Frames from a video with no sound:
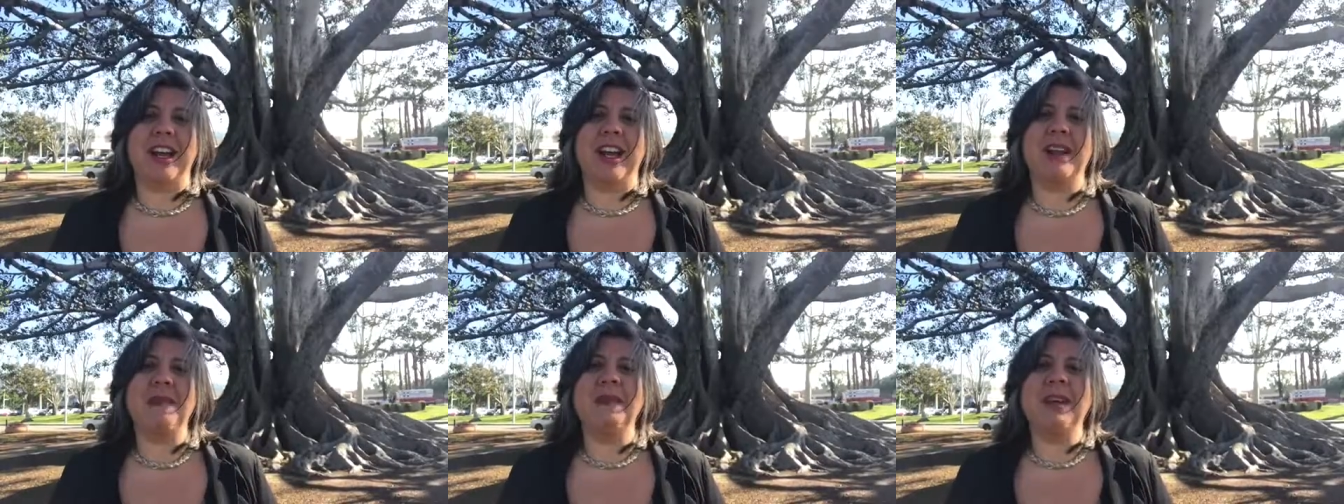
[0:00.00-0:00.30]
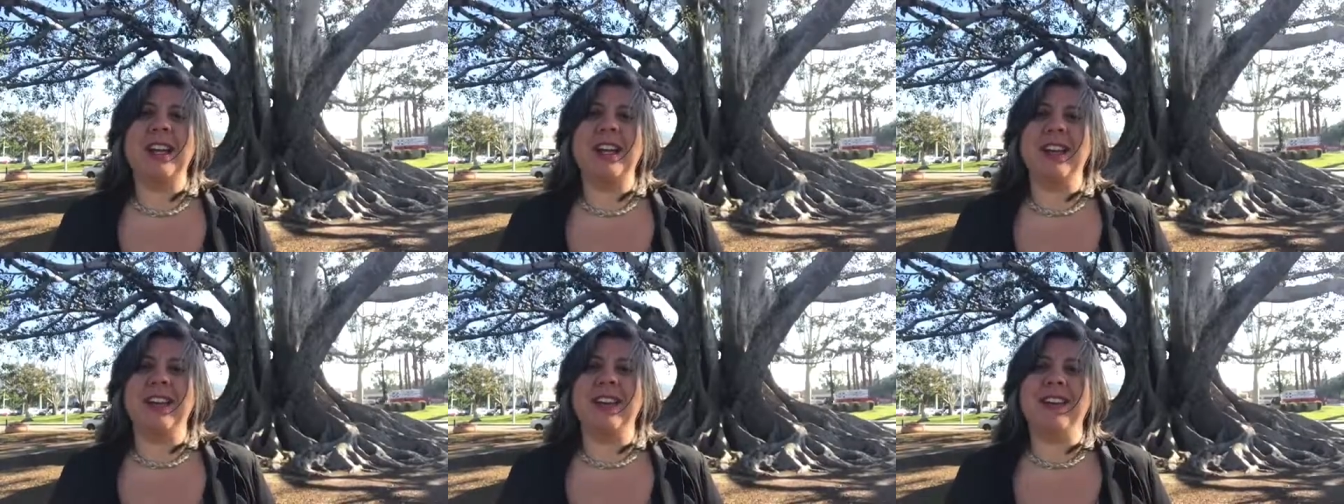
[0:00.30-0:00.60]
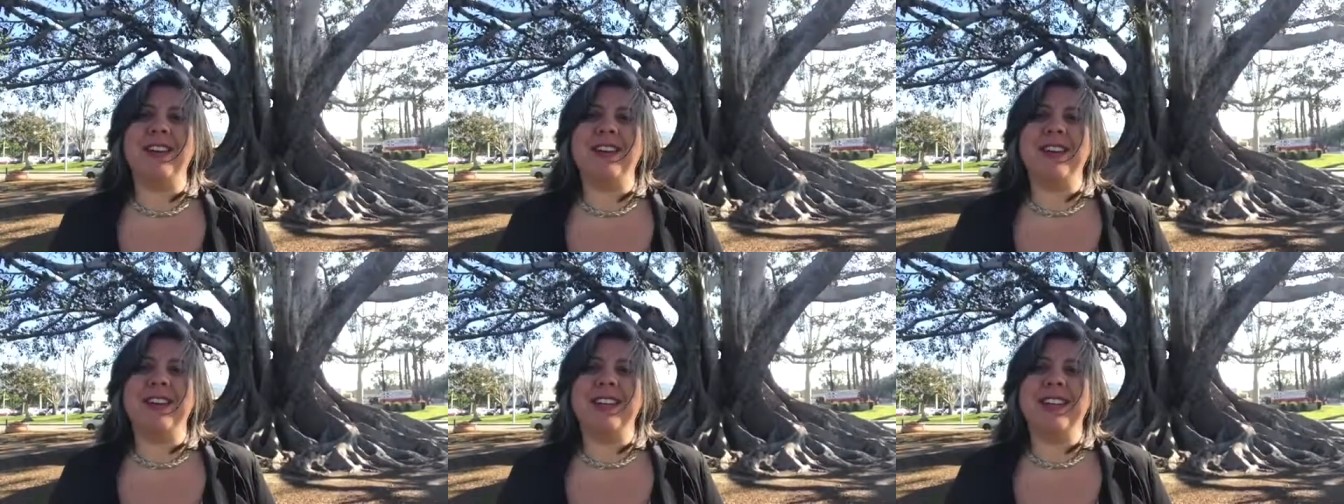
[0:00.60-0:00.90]
I'm
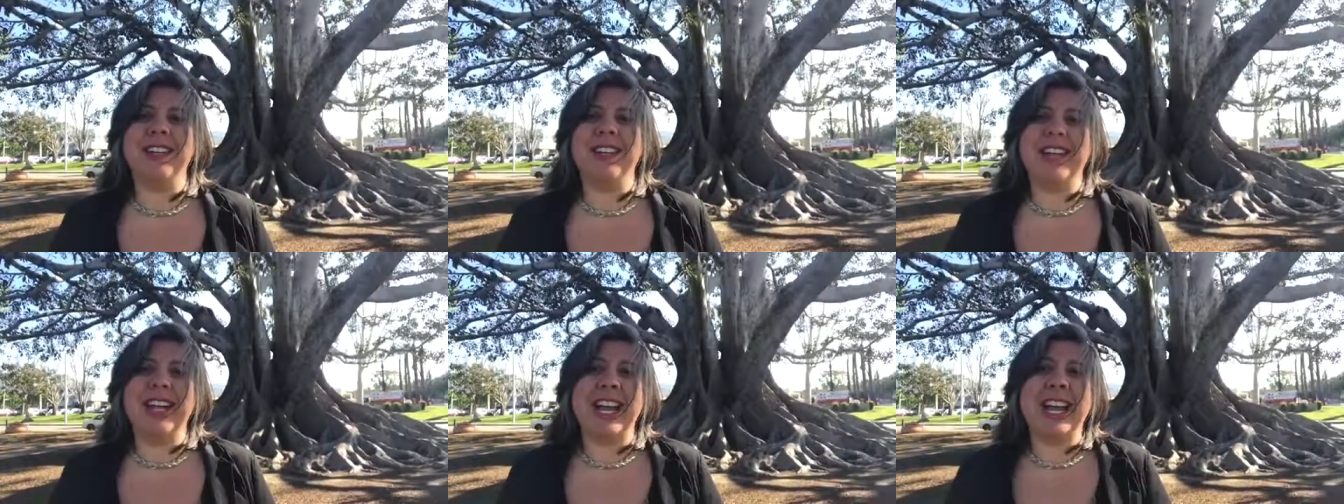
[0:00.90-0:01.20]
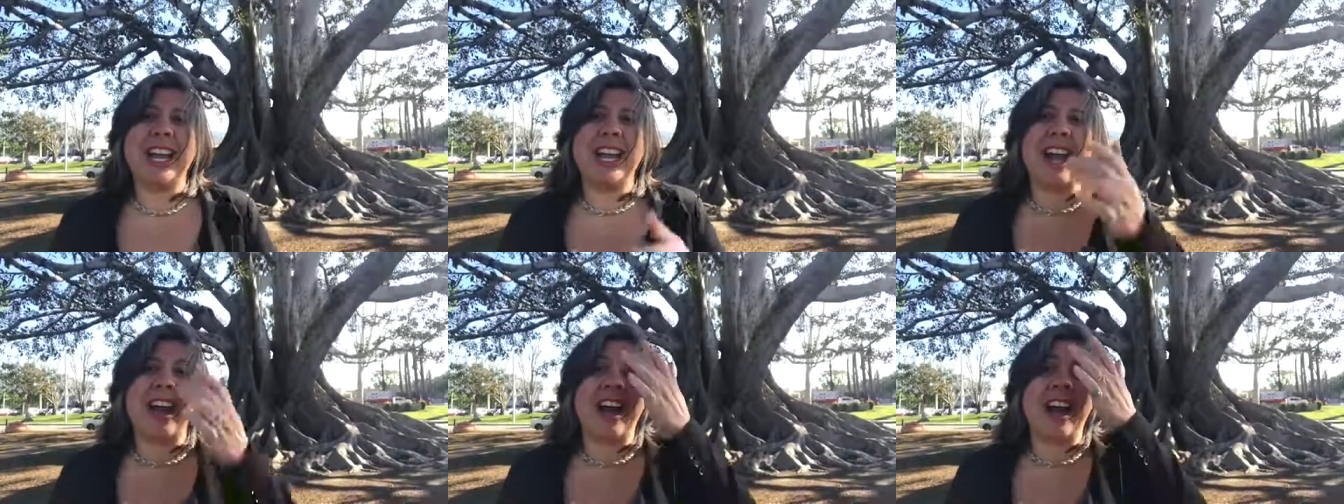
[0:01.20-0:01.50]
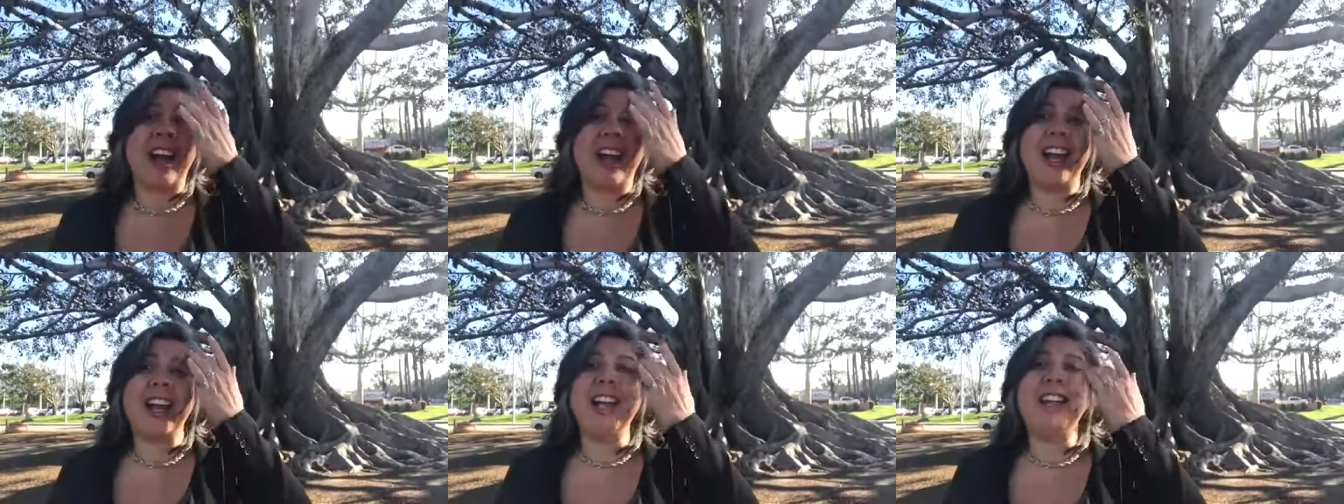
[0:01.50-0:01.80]
here and
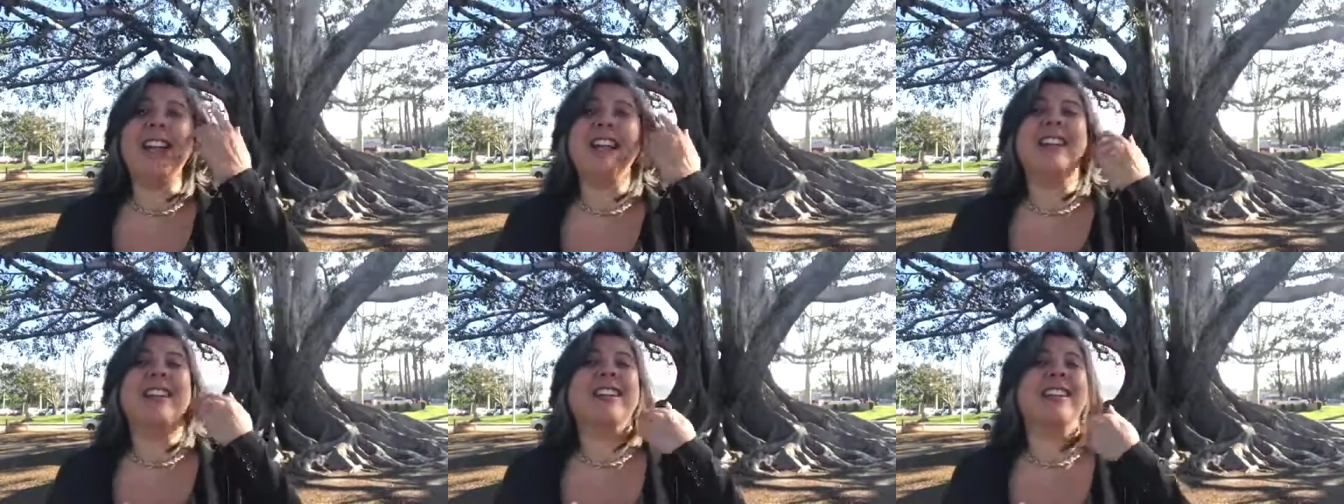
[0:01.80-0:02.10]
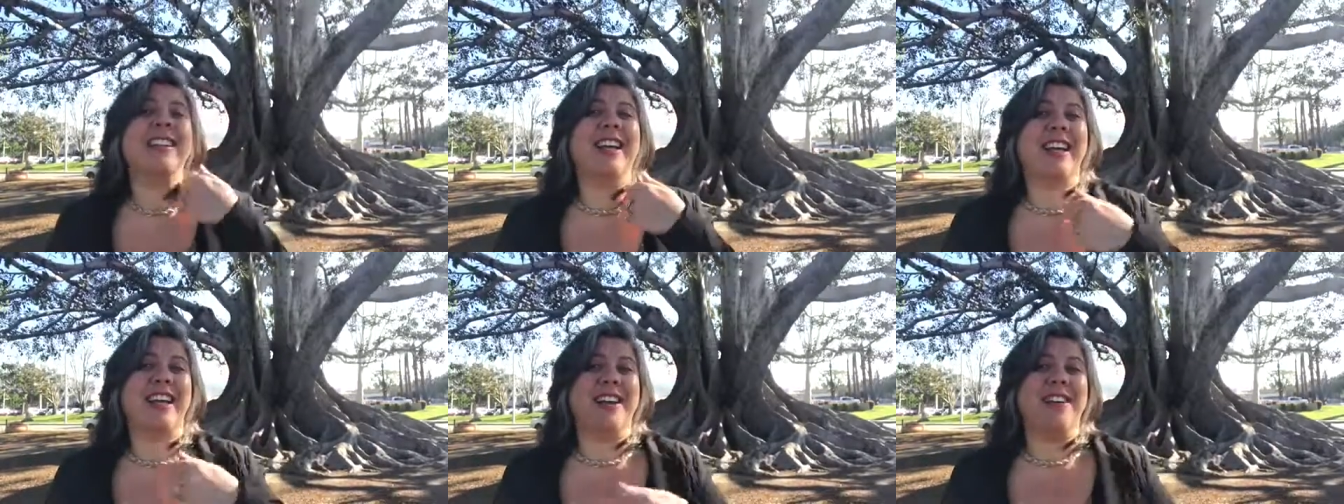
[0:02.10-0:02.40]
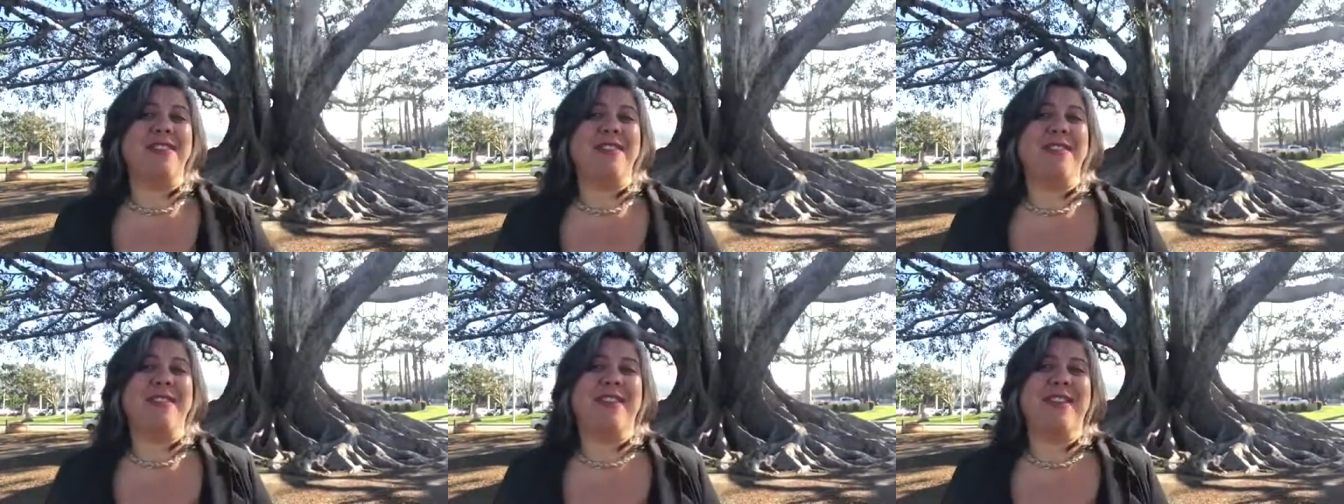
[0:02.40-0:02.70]
I
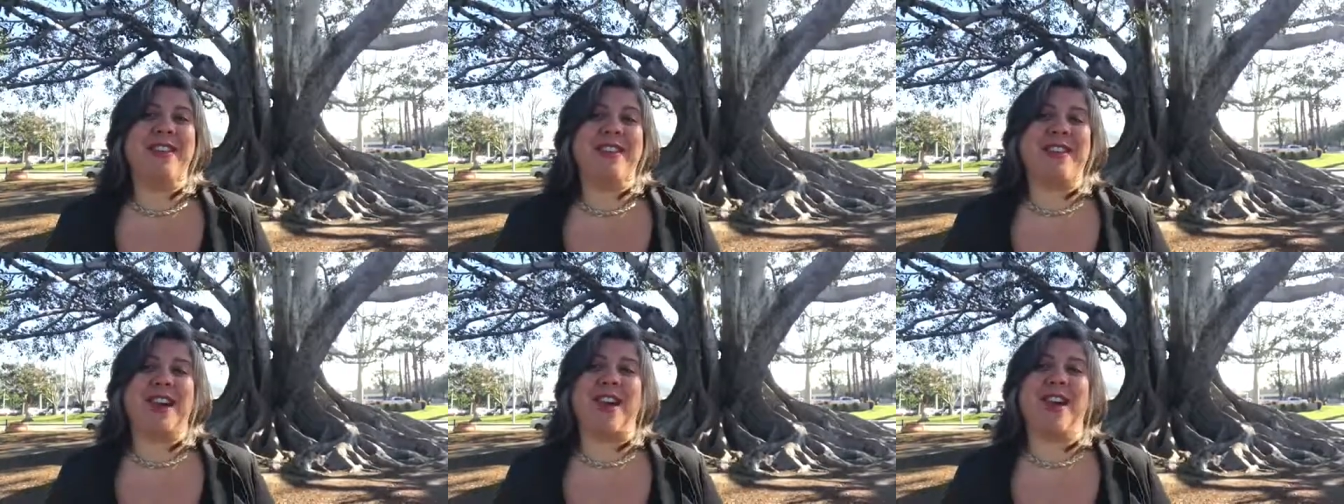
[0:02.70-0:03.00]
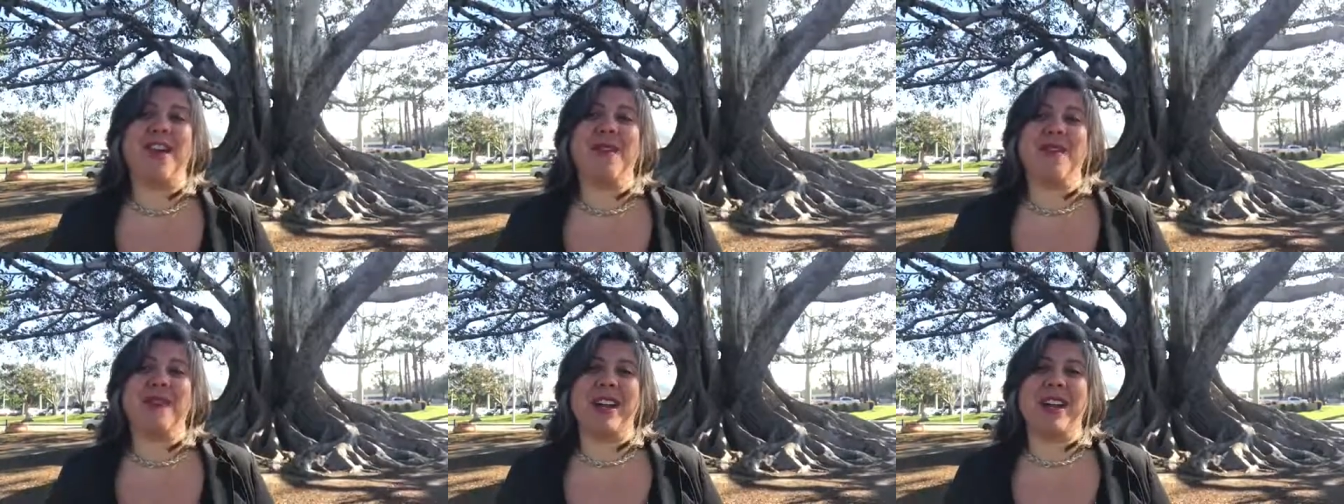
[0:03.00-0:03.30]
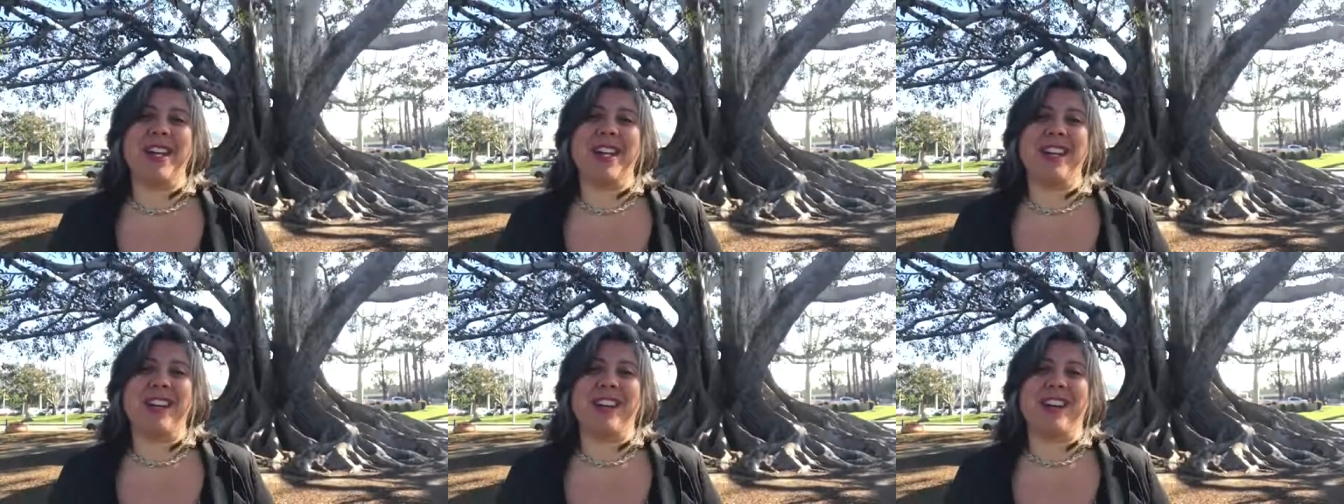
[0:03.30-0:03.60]
love
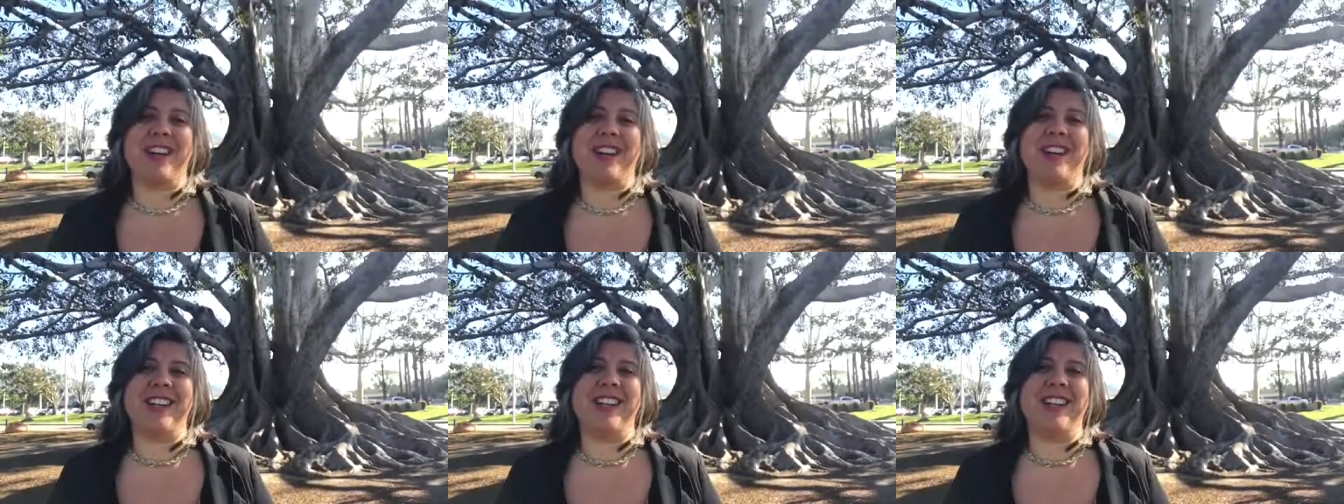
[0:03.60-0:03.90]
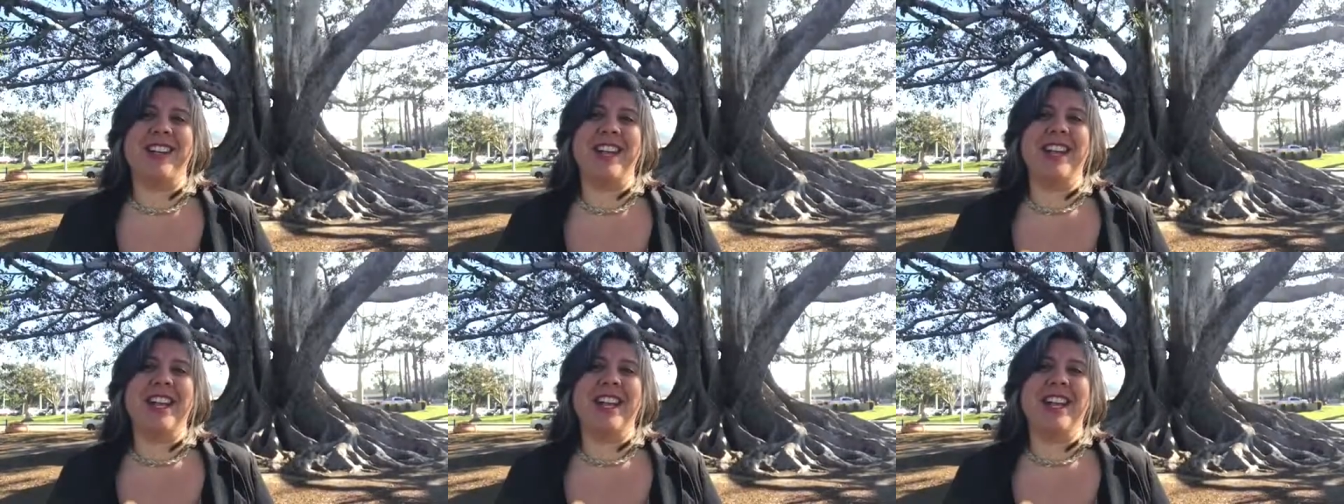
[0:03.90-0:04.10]
Almighty God.